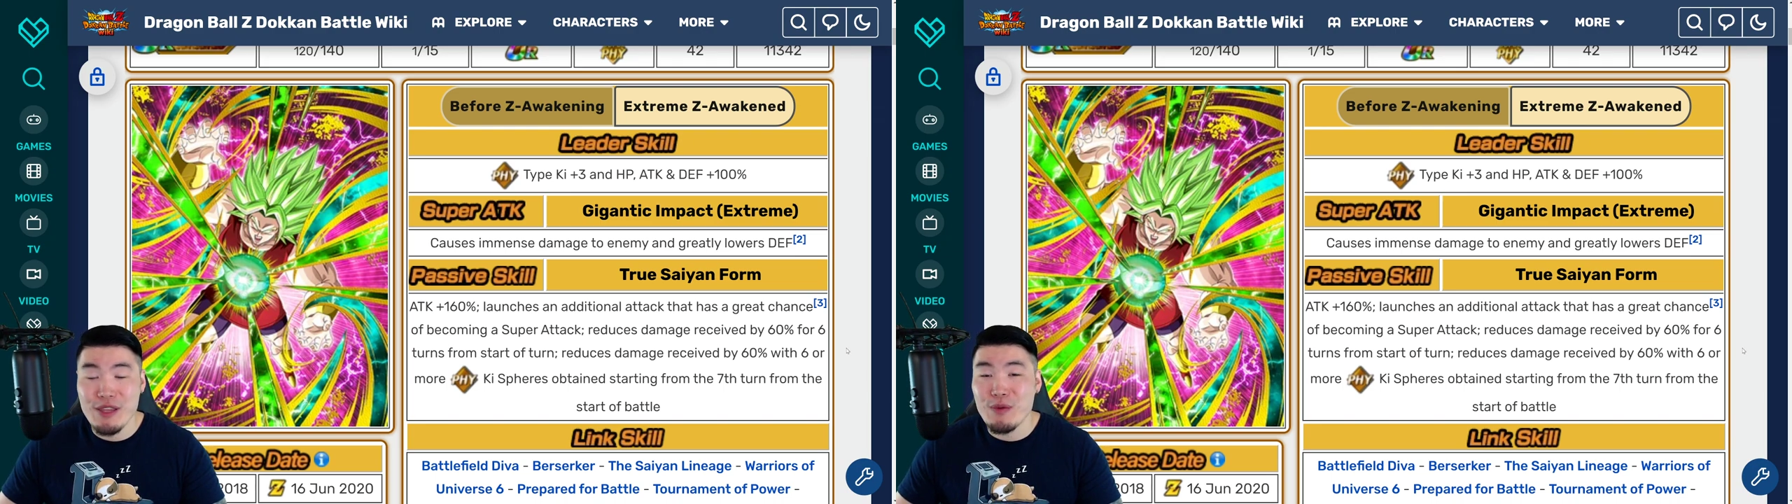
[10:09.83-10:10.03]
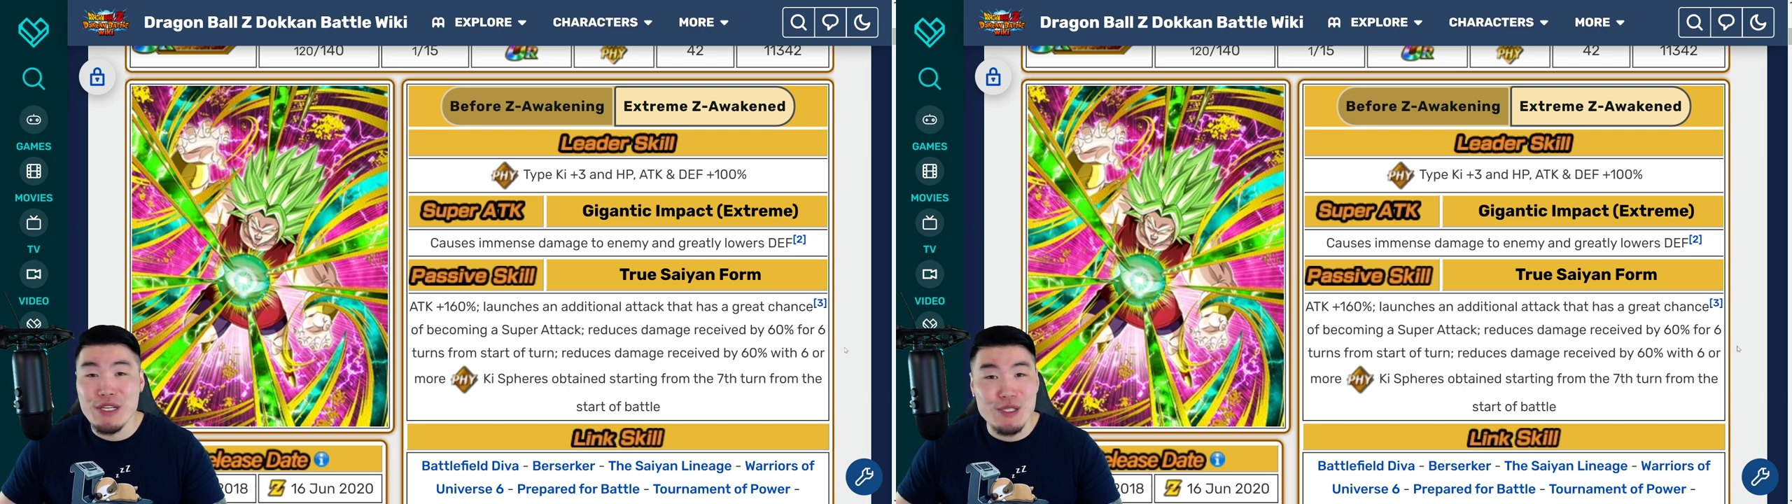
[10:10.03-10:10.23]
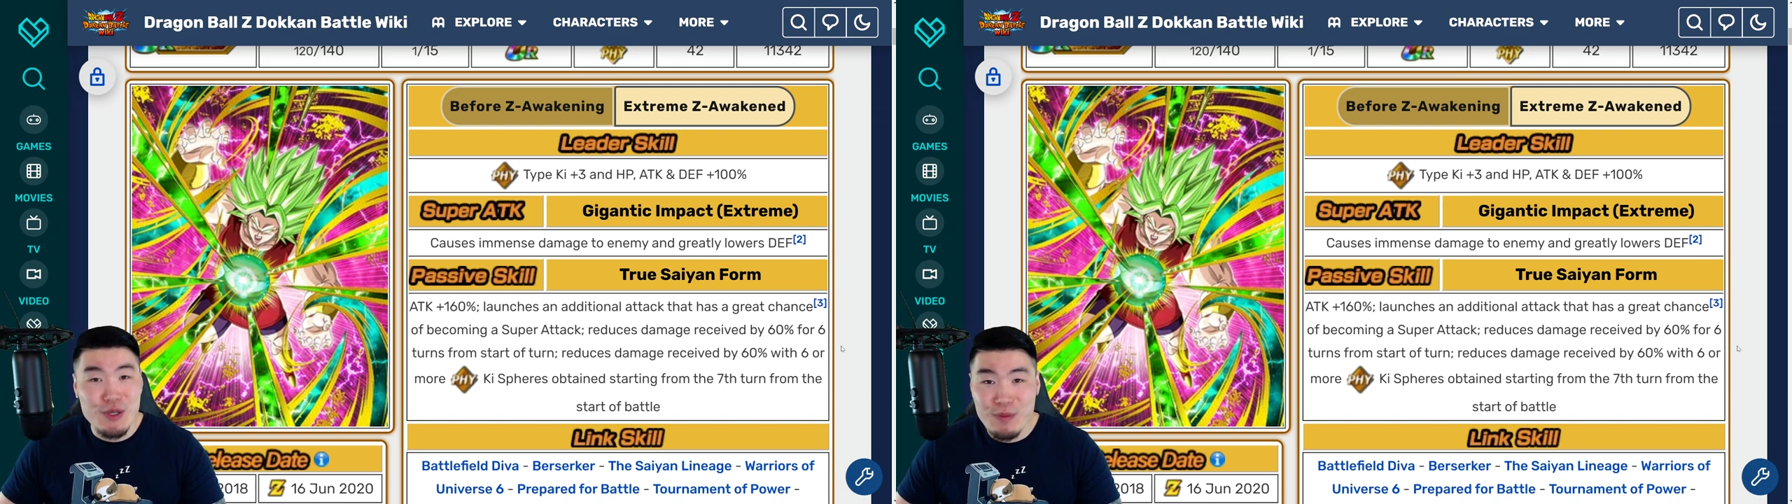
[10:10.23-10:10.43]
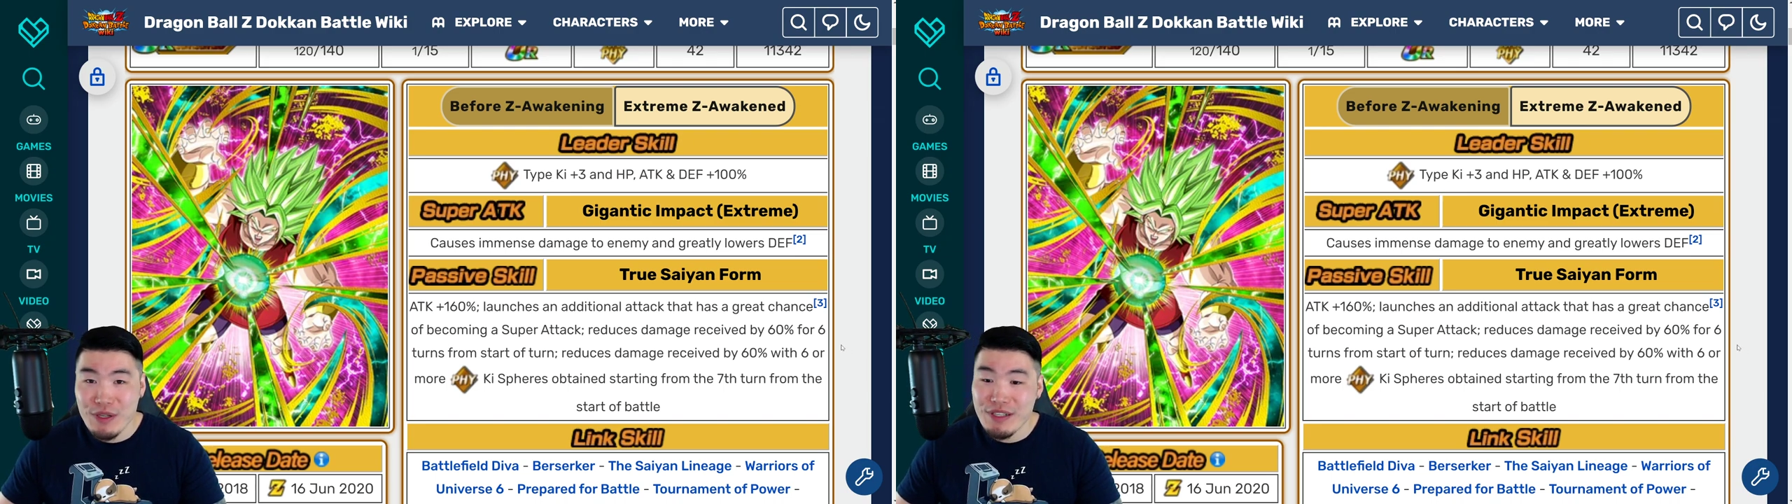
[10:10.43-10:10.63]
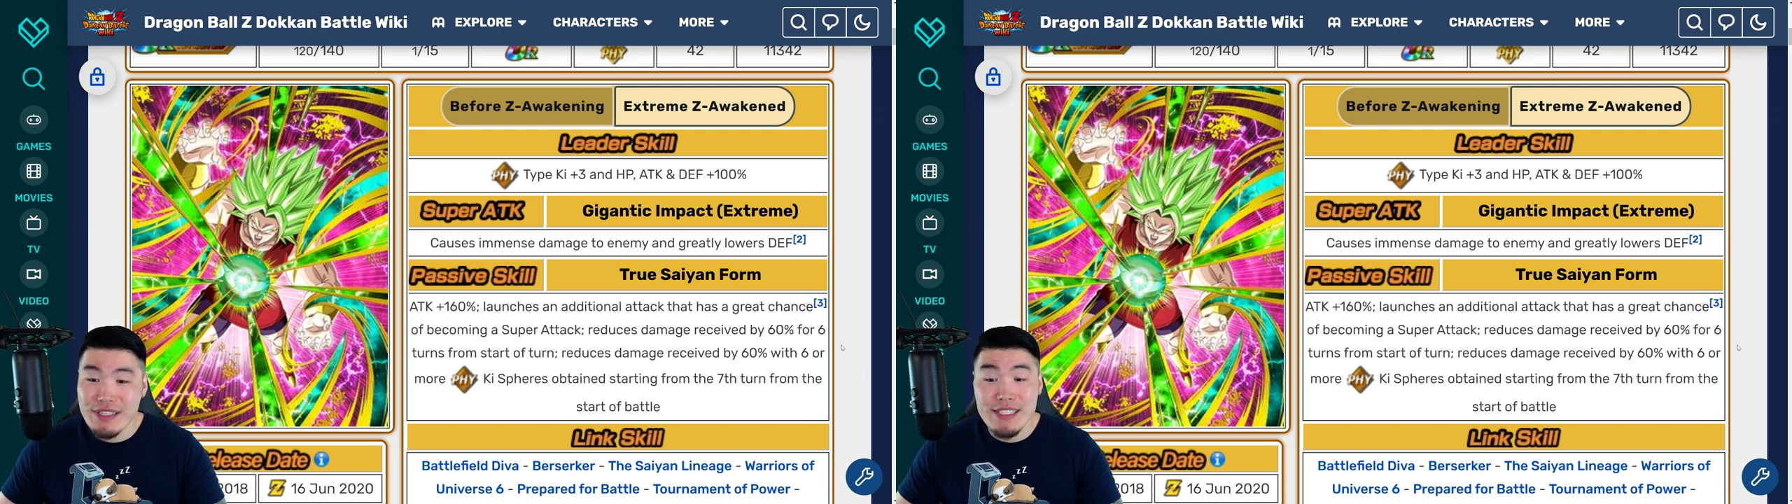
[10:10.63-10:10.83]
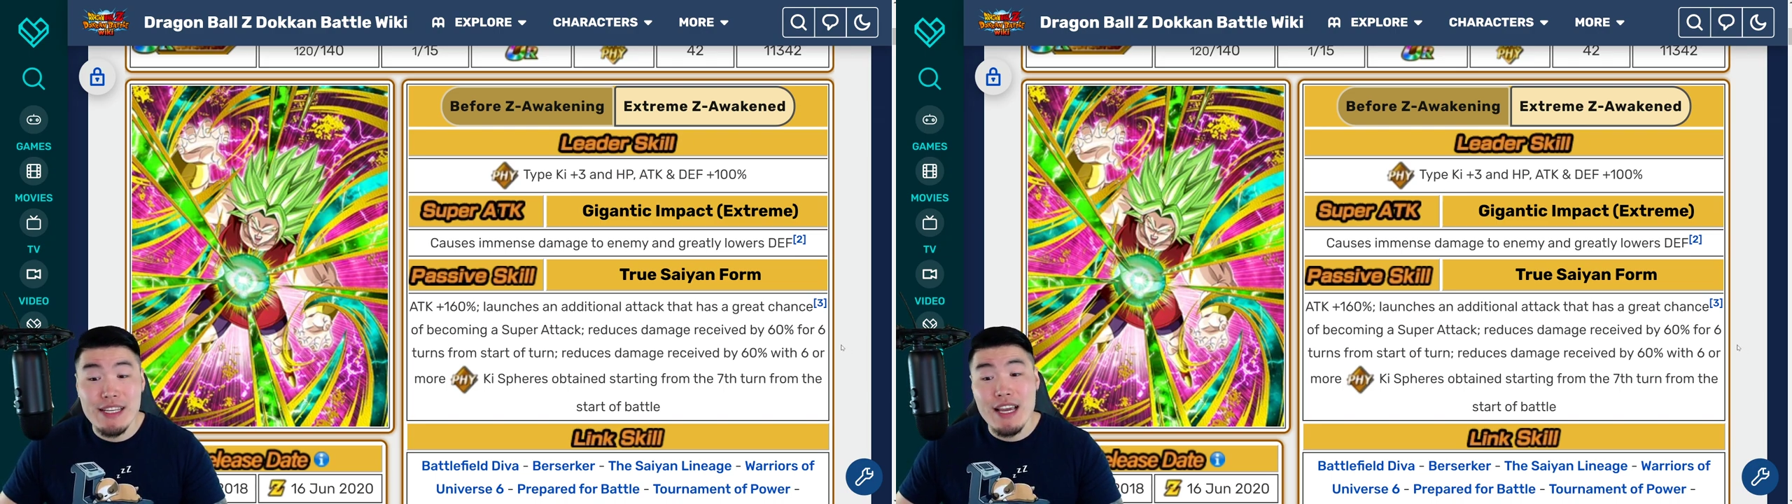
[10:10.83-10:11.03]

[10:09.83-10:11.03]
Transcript: three supers.